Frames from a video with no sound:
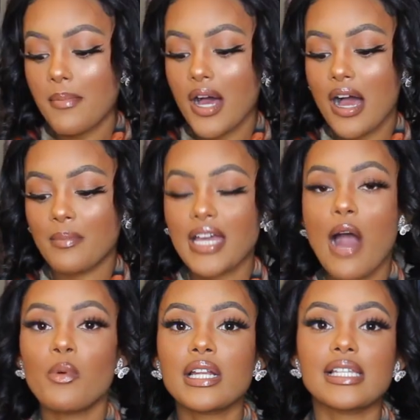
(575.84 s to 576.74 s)
But um,
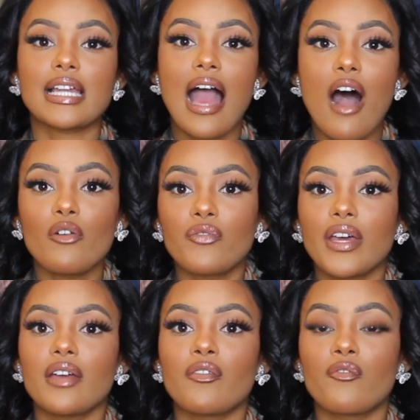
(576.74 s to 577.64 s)
yeah, I wanted to get an
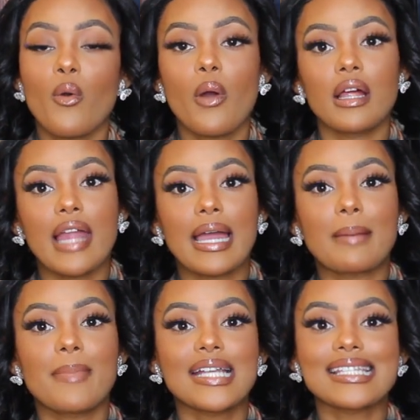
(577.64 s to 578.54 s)
outfit for
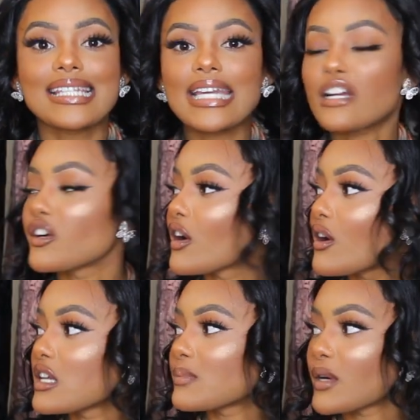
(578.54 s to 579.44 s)
like my sneaker
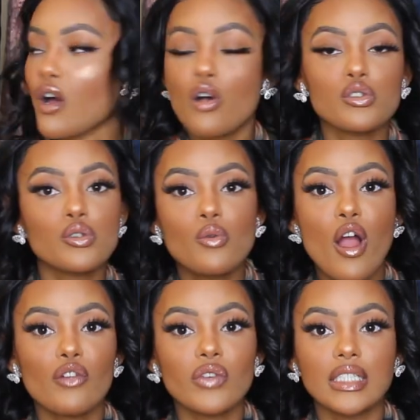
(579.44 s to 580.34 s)
girls, my girls who
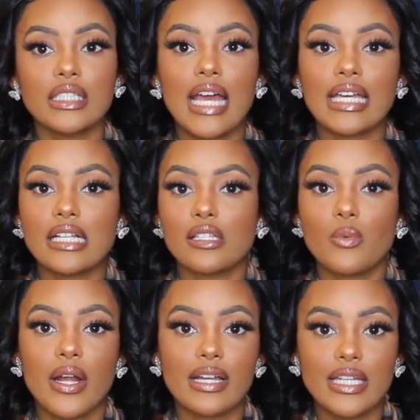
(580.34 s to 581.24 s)
aren't really like
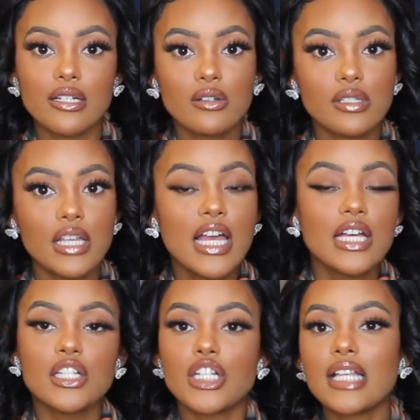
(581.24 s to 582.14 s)
into wearing heels.
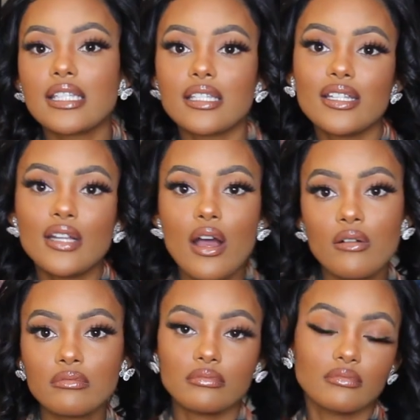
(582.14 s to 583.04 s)
Just, you
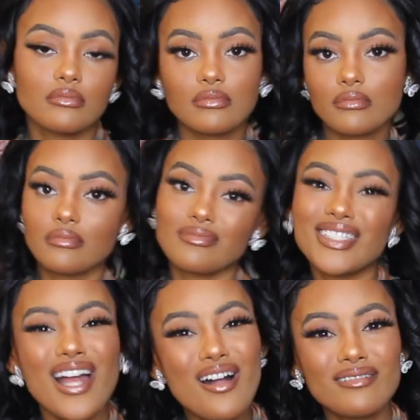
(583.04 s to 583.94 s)
know,
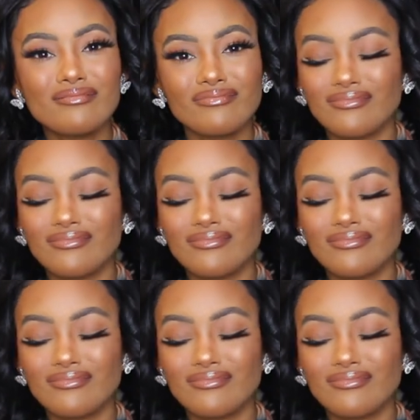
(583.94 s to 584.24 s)
you know.